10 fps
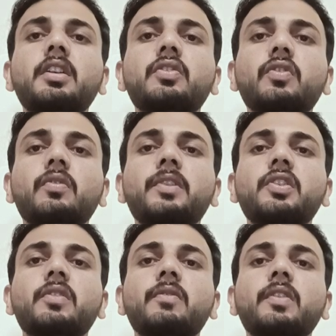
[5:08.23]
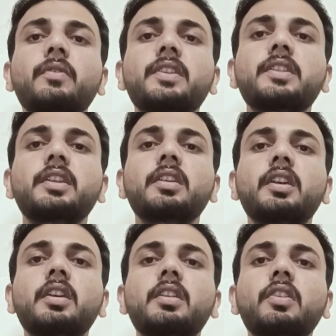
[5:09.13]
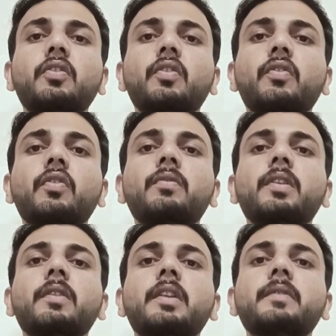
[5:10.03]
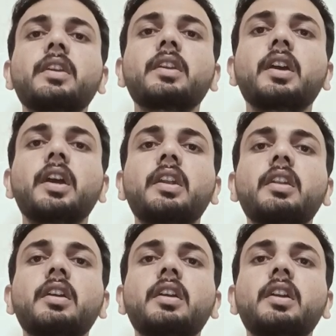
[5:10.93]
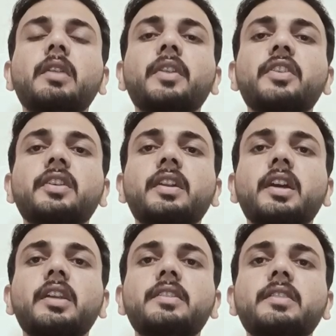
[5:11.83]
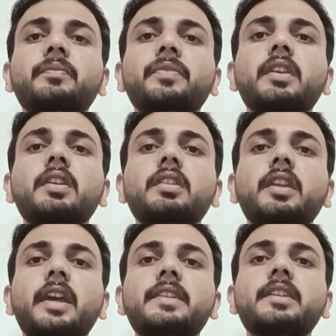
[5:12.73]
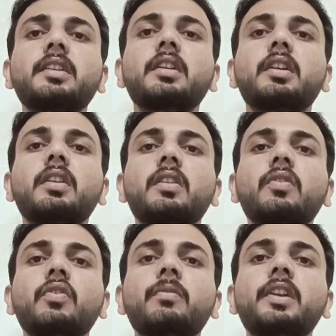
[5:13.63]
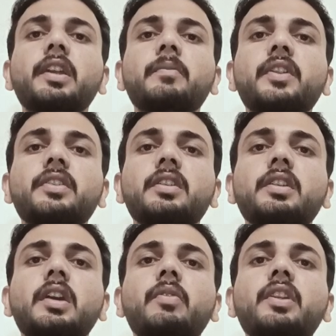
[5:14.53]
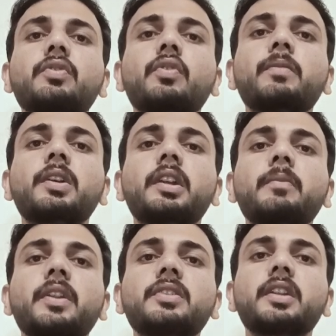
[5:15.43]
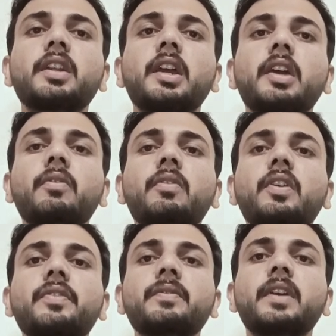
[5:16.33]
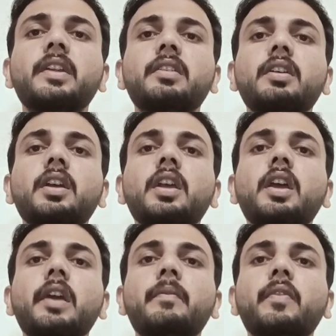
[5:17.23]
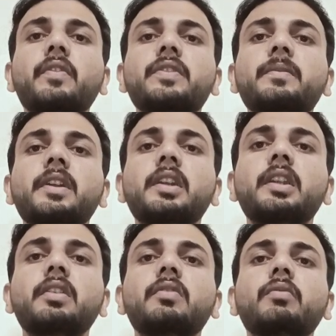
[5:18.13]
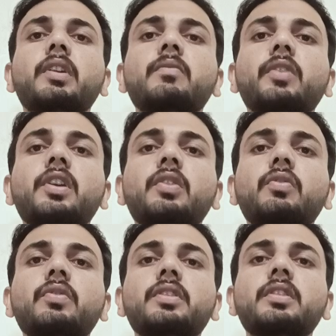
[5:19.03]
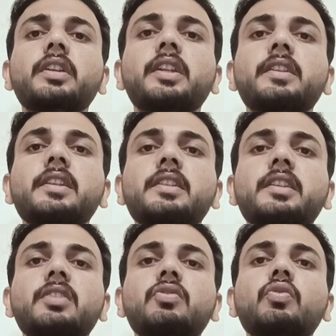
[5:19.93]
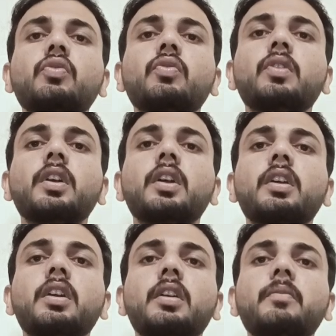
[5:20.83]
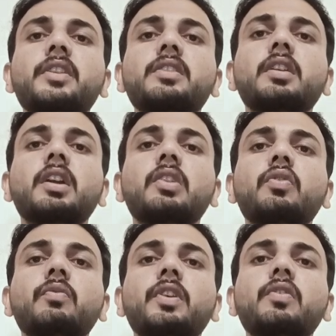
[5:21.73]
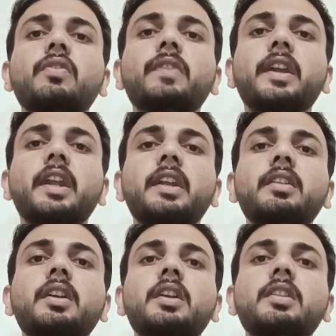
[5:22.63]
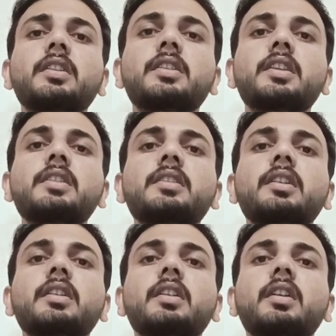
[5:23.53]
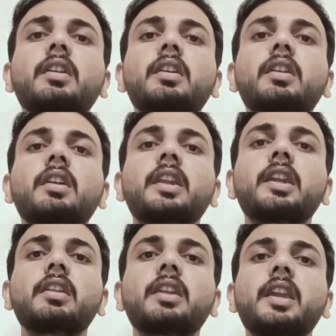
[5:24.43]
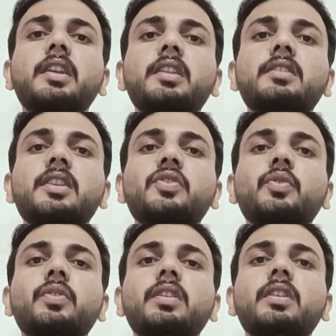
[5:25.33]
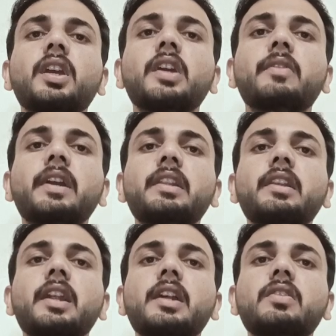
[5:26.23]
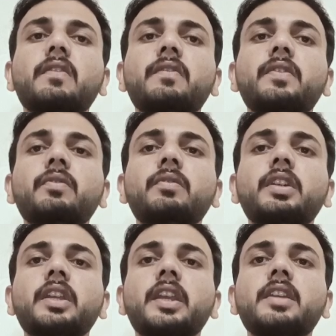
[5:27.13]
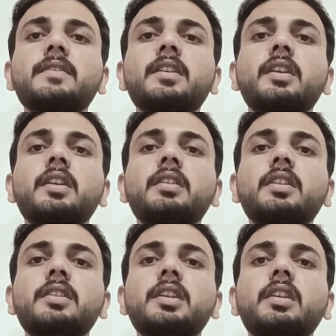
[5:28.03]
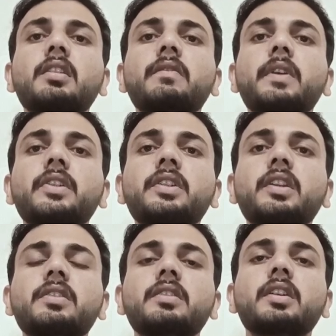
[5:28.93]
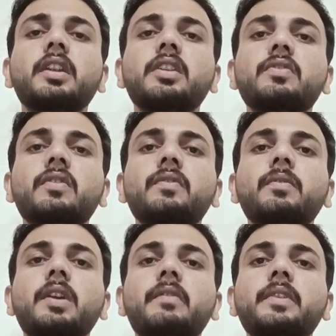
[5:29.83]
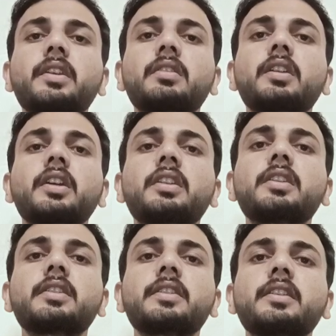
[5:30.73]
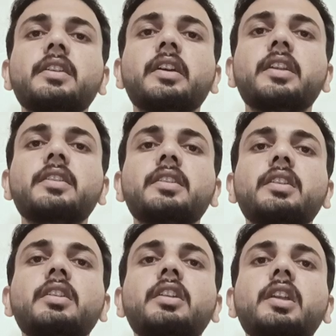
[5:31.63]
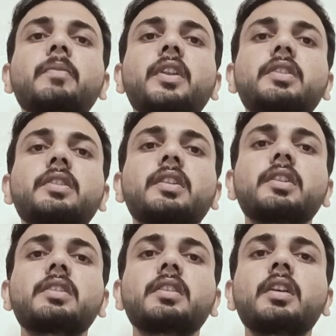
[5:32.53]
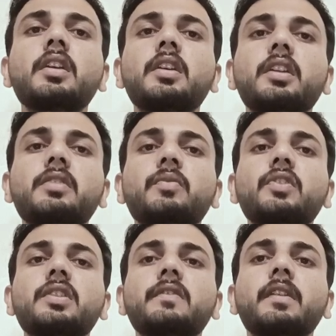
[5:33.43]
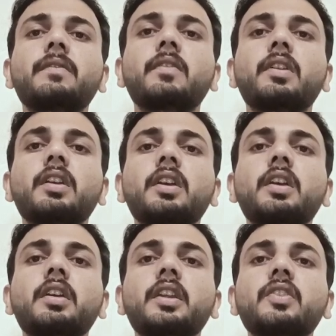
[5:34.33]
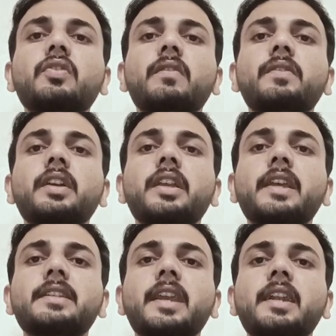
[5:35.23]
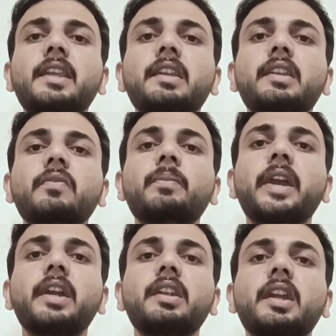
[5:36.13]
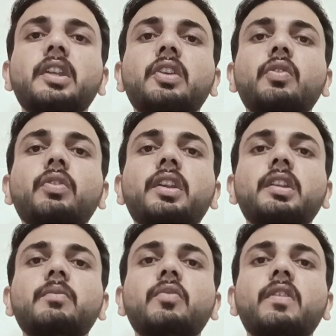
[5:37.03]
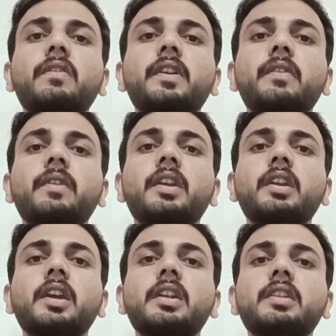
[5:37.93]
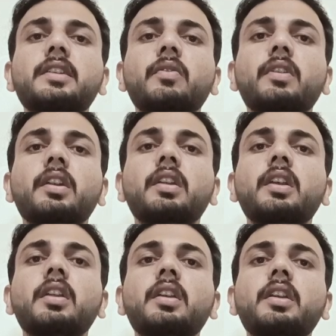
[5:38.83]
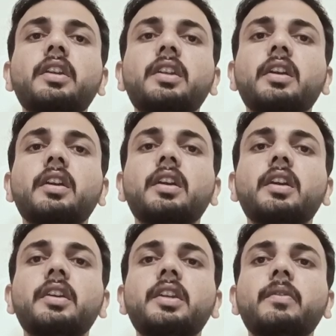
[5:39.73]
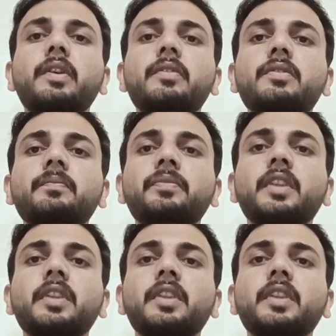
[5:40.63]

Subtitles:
So first of all we see the global warming and temperature rising. The rising global temperature, the average global temperature have caused by the approximately 1.2 degrees Celsius to 2 means 2.2 Fahrenheit since the late 19th century. While the last of few decades, seeing the fastest rates of the warming, this is increasing the temperature is responsible for range of the cascading impact and including the more frequent and several heat waves.